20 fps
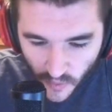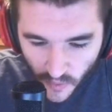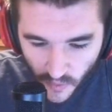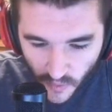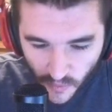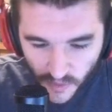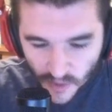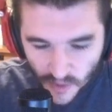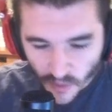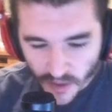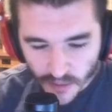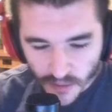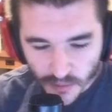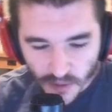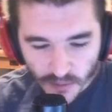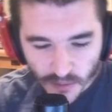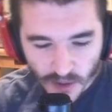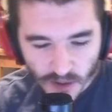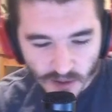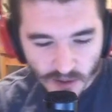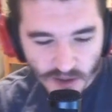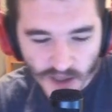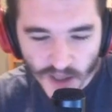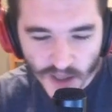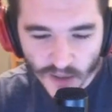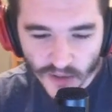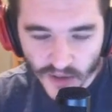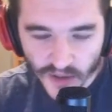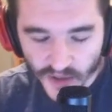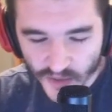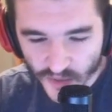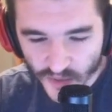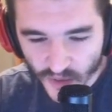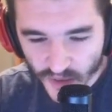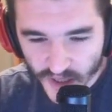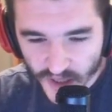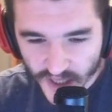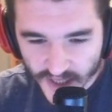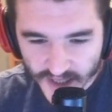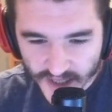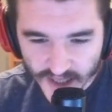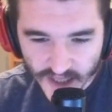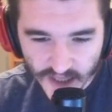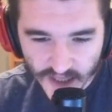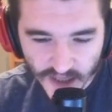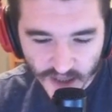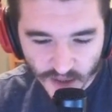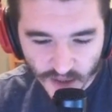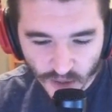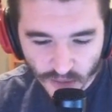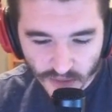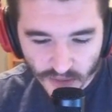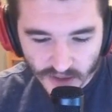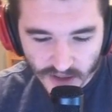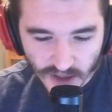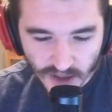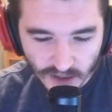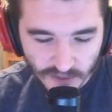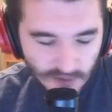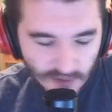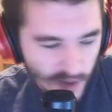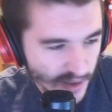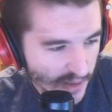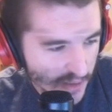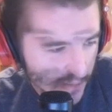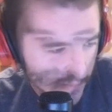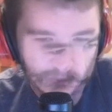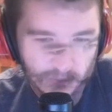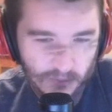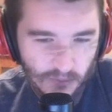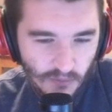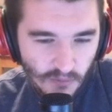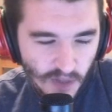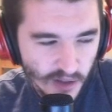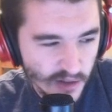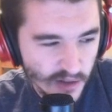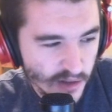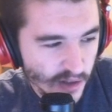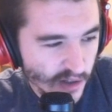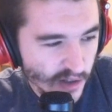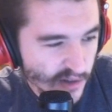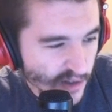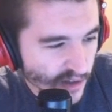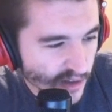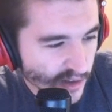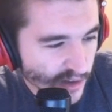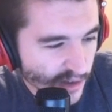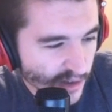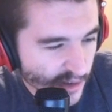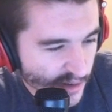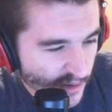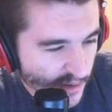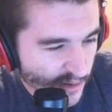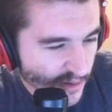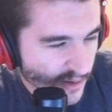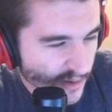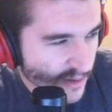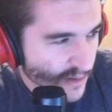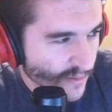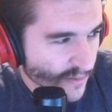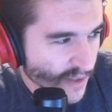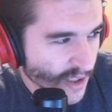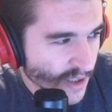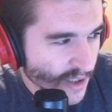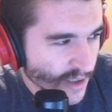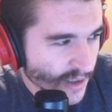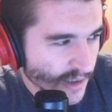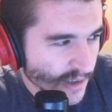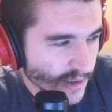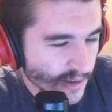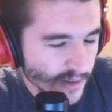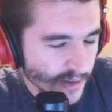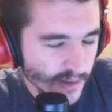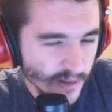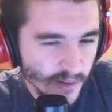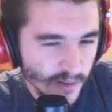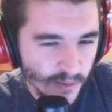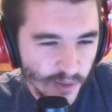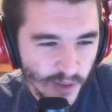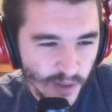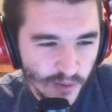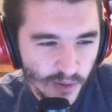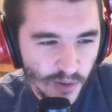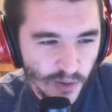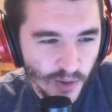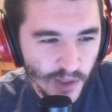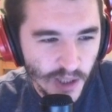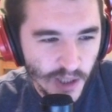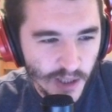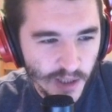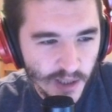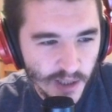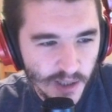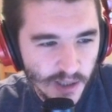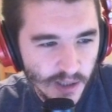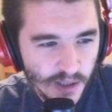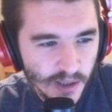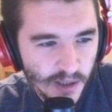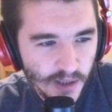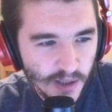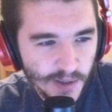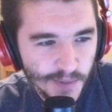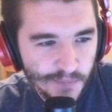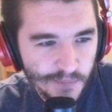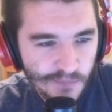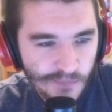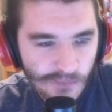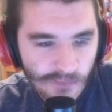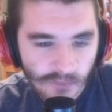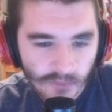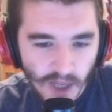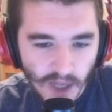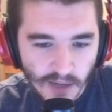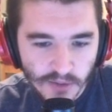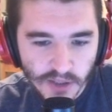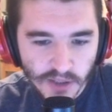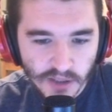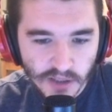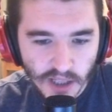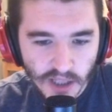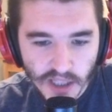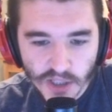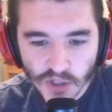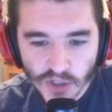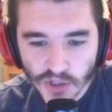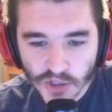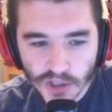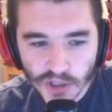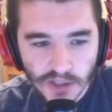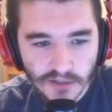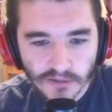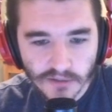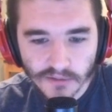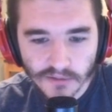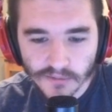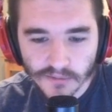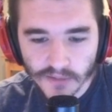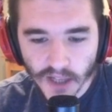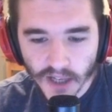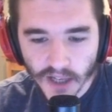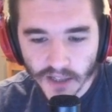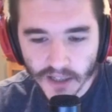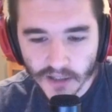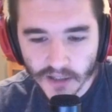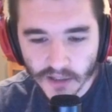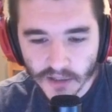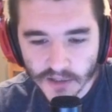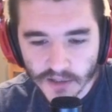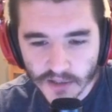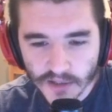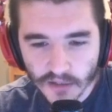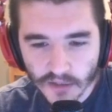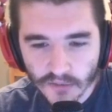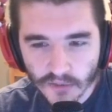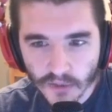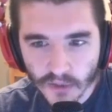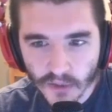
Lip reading: We don't want to put up another secret because we don't want to accidentally get Noble Sacrifice. Yeah, there's tons of little lizards in Vegas. Whenever you go like out in nature, hiking and stuff.